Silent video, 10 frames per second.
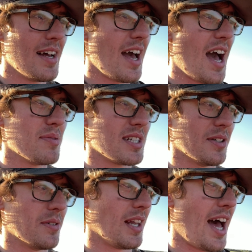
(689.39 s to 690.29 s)

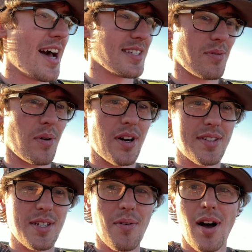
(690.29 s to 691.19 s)
absolute last
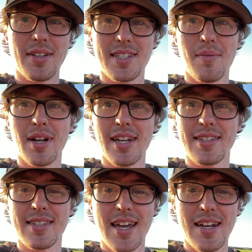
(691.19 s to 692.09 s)
words you want somebody to
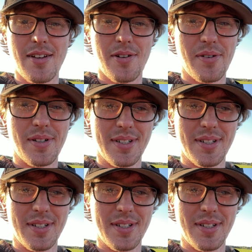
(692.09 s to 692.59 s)
say to you